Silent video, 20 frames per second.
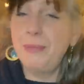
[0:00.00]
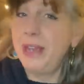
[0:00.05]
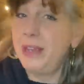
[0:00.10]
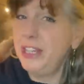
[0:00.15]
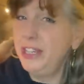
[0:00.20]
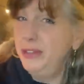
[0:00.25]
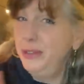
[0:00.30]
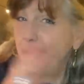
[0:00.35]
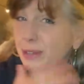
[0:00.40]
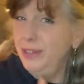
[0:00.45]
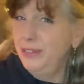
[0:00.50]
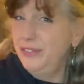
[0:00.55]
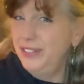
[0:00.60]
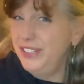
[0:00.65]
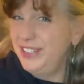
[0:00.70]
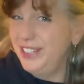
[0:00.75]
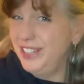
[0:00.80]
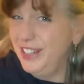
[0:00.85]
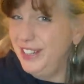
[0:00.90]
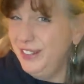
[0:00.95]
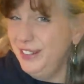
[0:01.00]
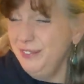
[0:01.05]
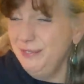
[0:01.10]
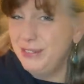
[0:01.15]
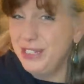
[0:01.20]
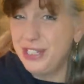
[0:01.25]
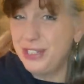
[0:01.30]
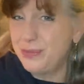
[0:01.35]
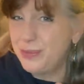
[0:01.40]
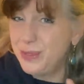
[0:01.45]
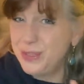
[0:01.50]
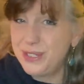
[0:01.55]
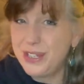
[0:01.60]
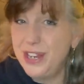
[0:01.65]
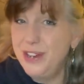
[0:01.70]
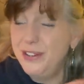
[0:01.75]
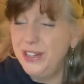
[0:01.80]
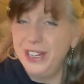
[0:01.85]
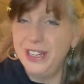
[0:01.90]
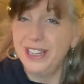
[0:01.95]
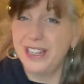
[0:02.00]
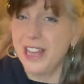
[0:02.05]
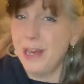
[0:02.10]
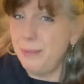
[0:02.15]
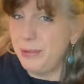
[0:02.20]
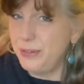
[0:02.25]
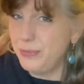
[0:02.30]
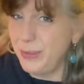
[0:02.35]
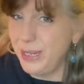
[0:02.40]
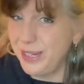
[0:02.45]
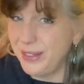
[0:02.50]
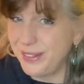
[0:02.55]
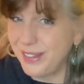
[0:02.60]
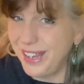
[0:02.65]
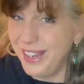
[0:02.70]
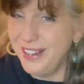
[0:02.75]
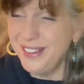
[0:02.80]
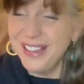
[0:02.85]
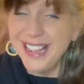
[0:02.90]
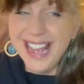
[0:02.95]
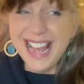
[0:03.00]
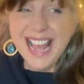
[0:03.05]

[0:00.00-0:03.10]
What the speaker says: my Yule video, which was only a couple of weeks ago,